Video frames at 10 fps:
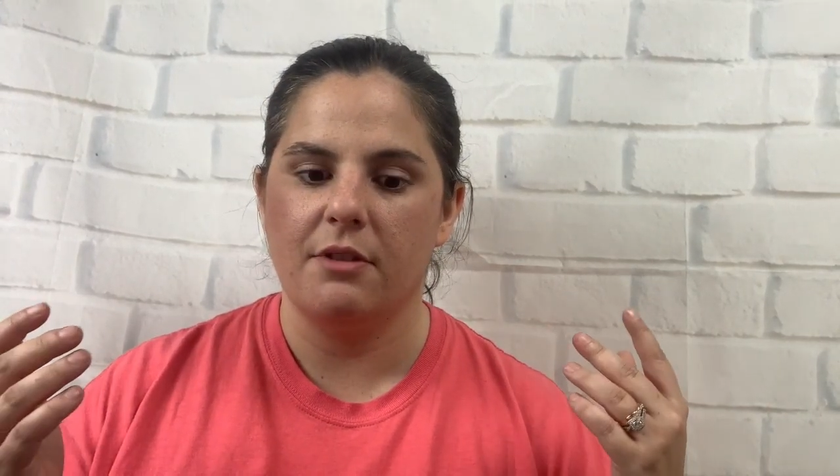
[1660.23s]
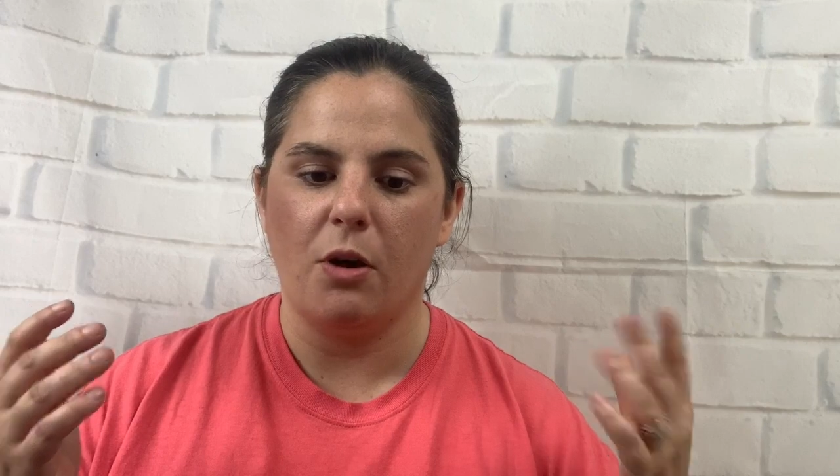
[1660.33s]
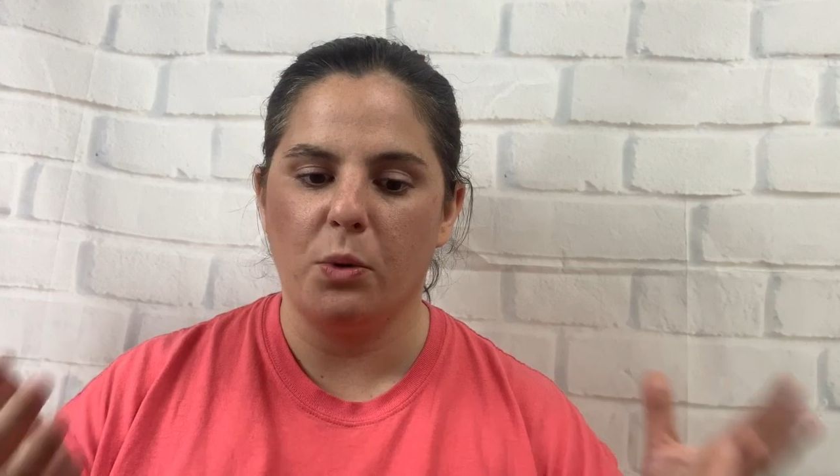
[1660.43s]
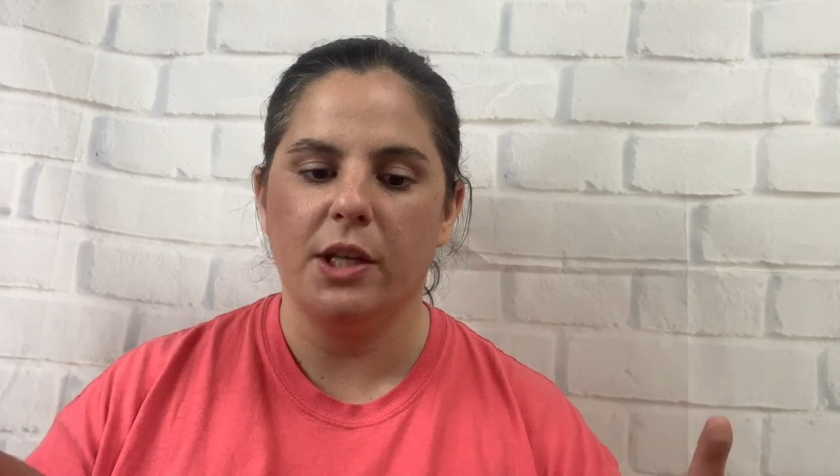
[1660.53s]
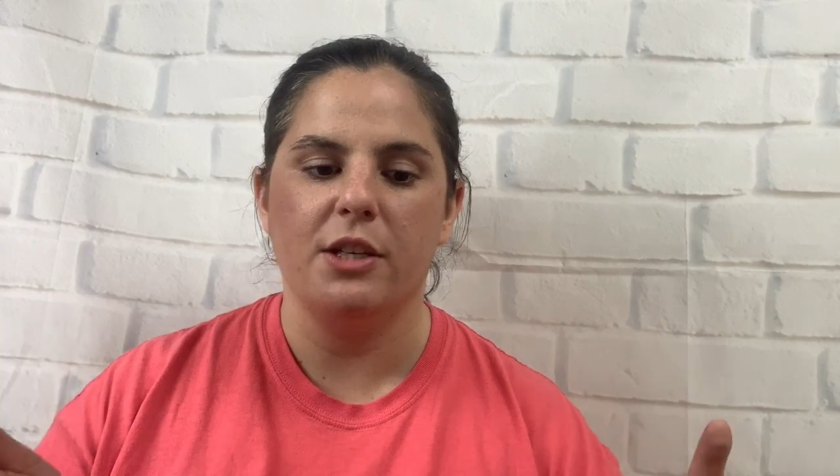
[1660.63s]

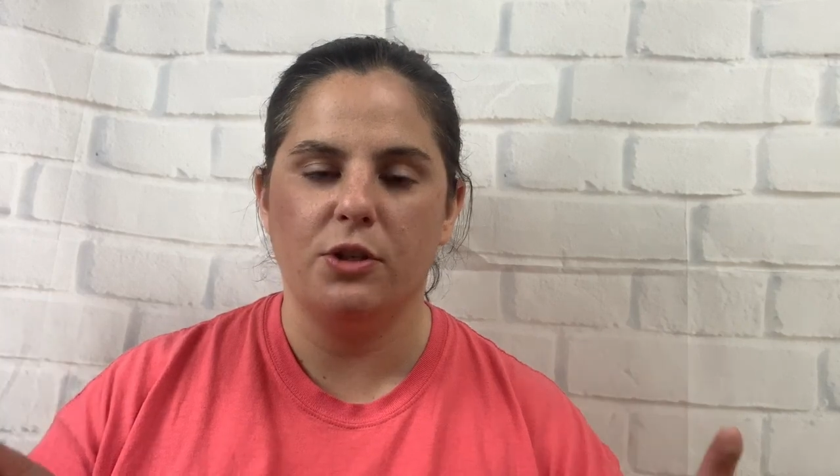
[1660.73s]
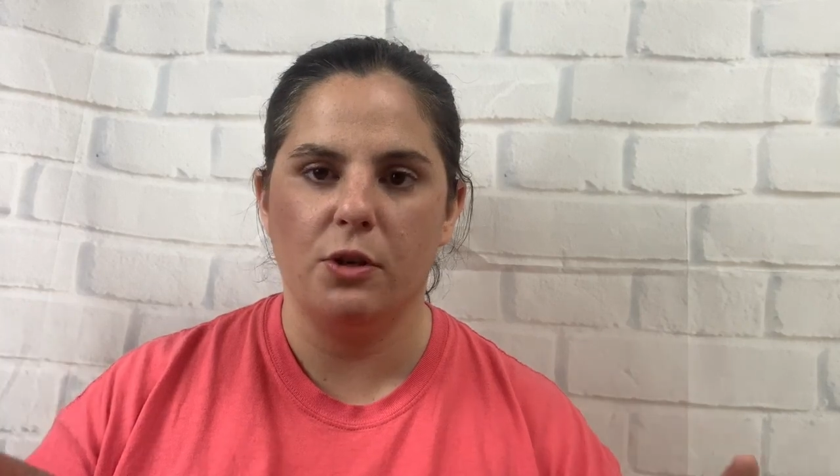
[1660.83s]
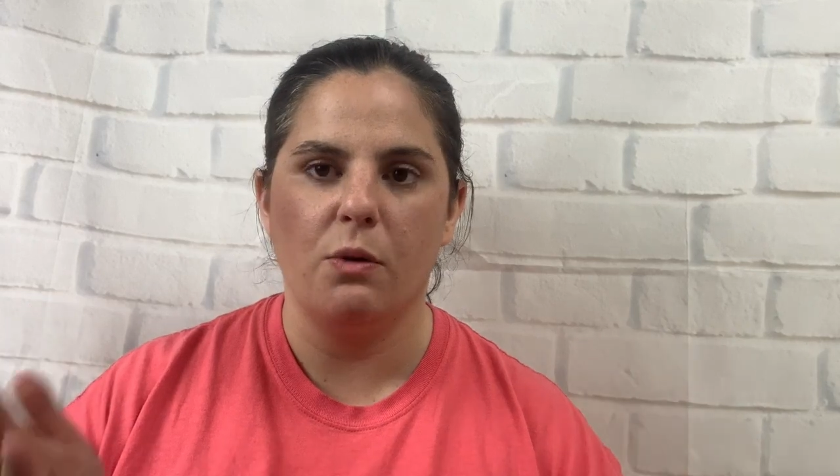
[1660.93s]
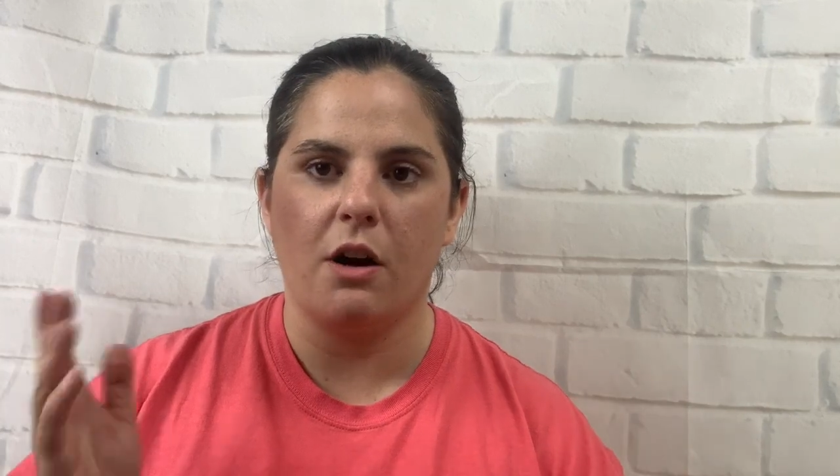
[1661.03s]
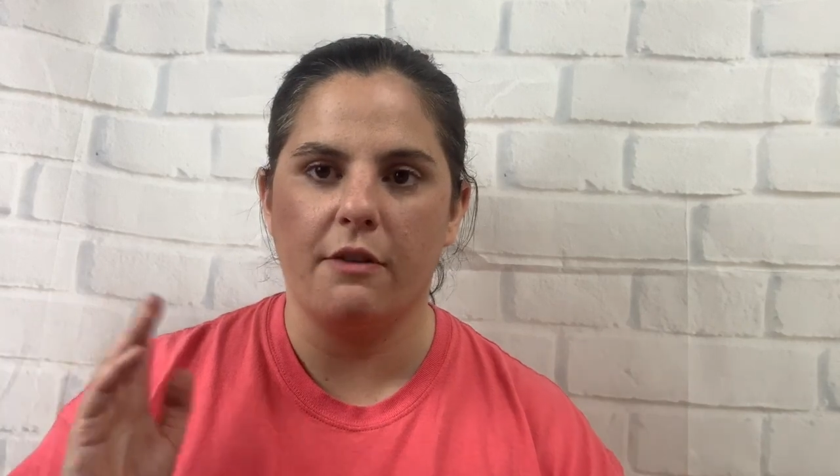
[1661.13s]
only
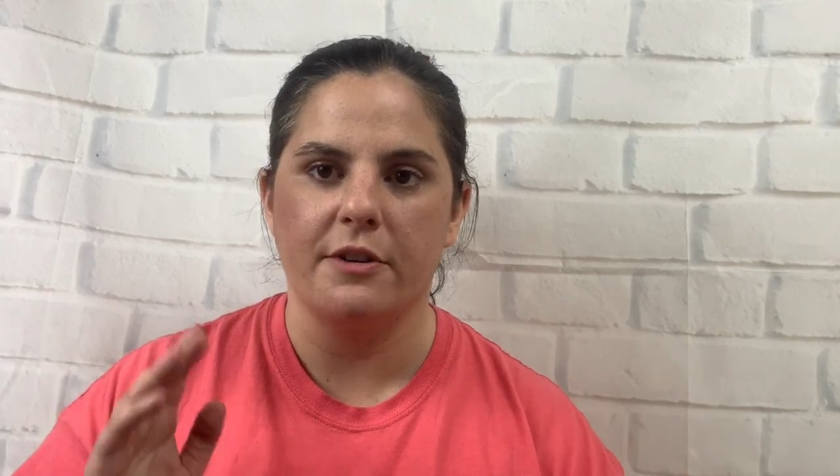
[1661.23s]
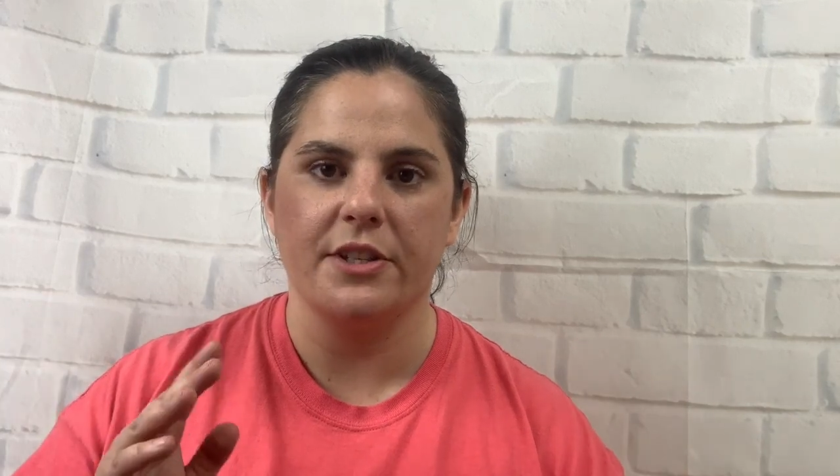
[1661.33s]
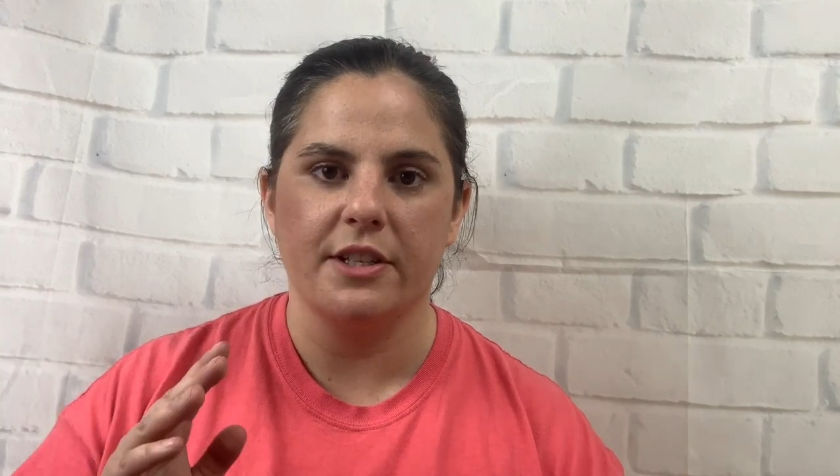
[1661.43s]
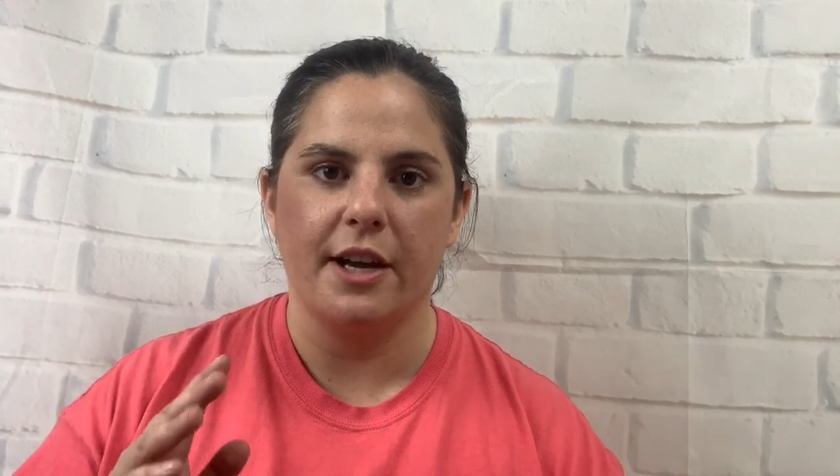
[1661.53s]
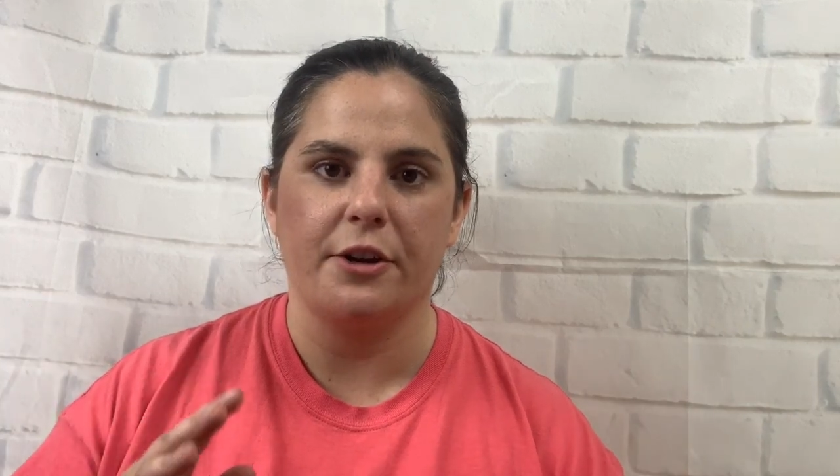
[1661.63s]
do offers
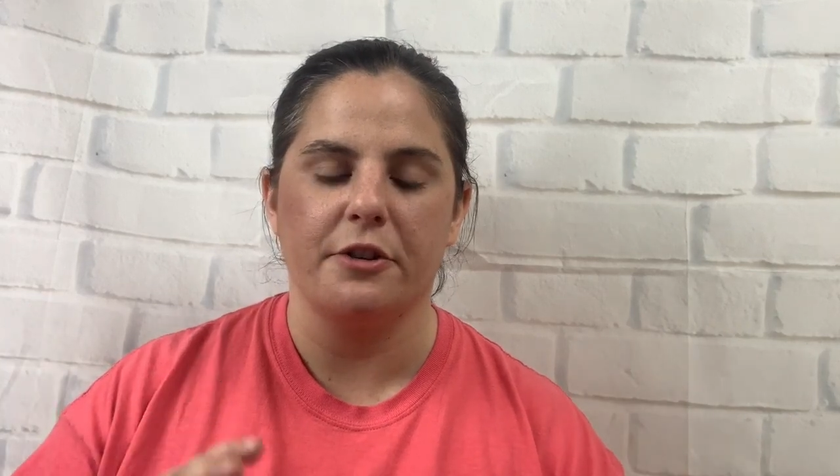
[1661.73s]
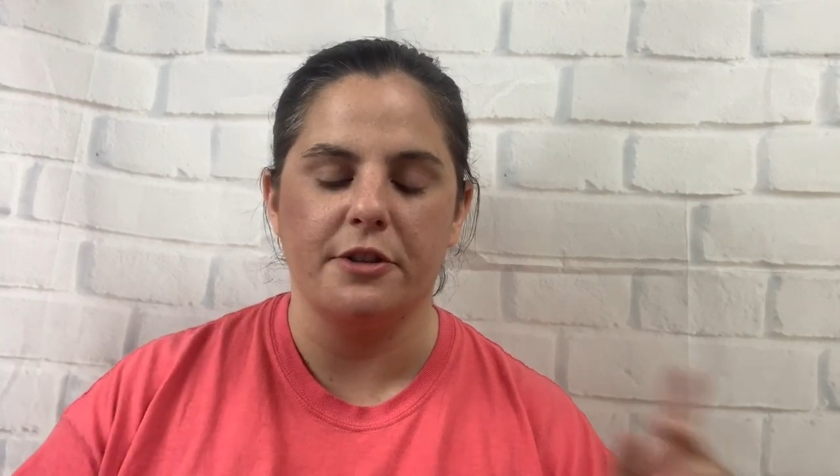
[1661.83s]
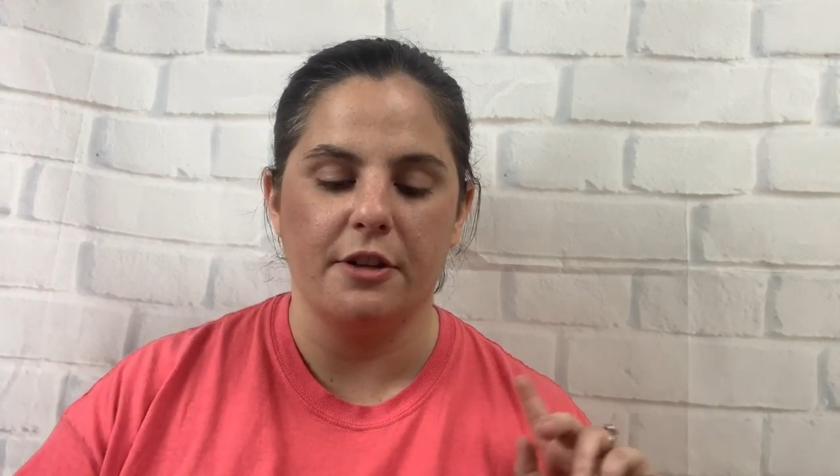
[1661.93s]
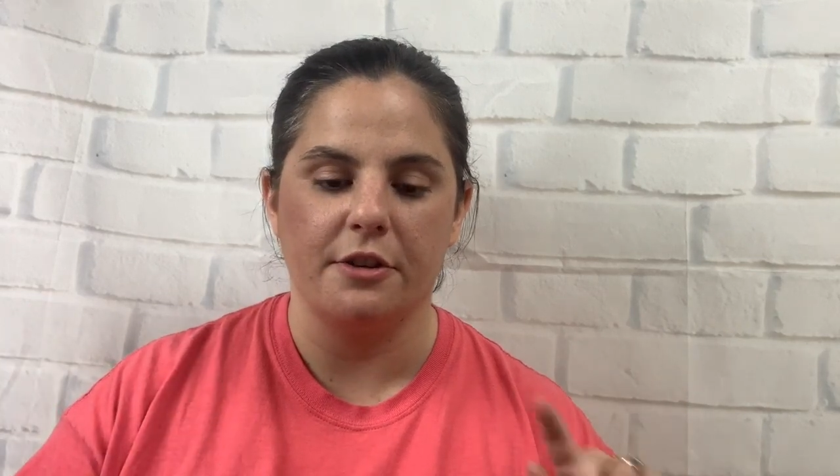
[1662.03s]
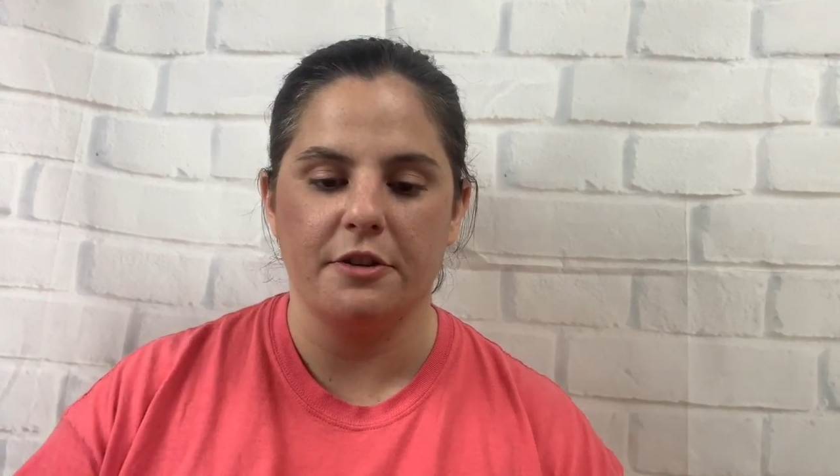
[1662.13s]
to likers
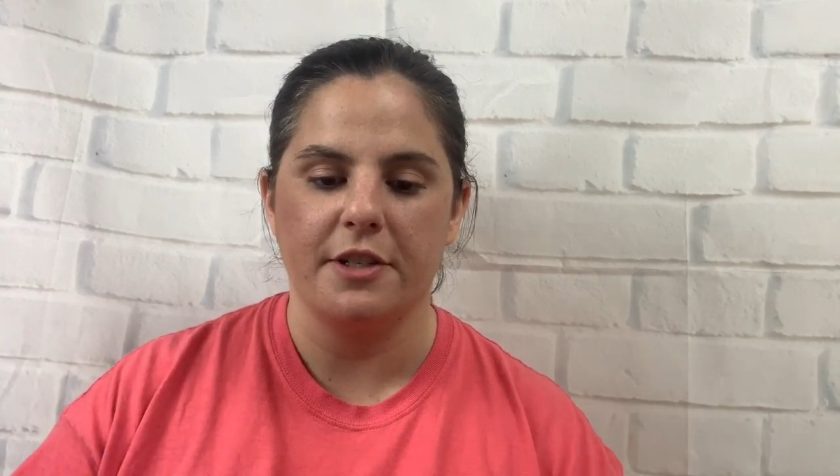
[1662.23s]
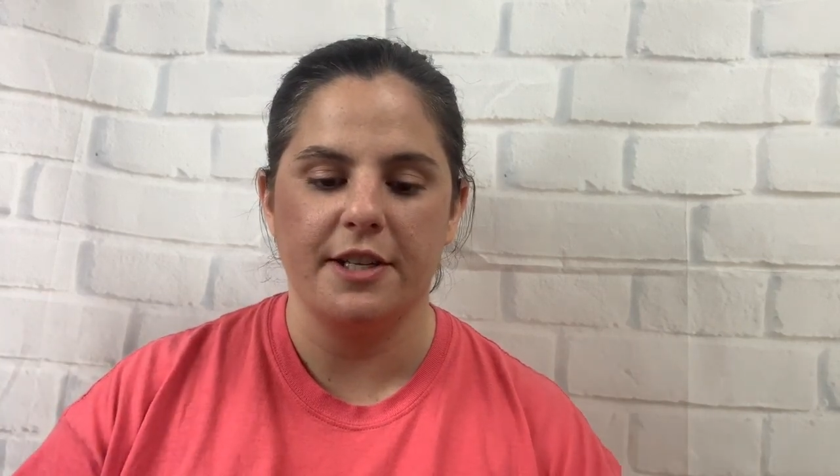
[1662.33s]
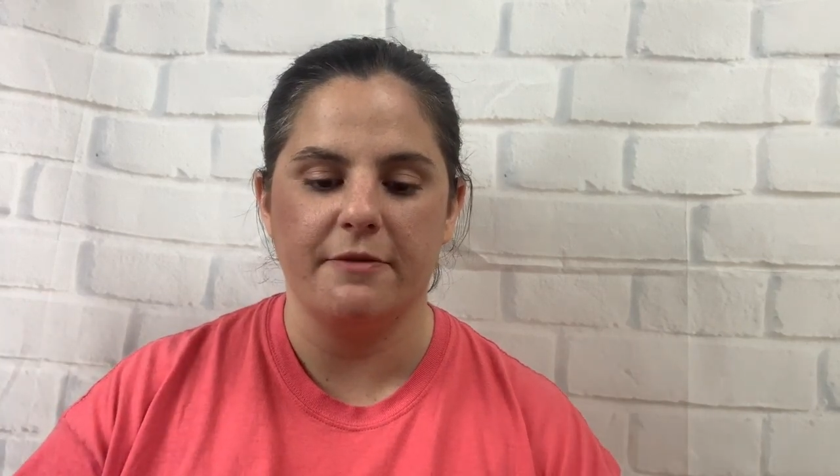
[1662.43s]
on Thursdays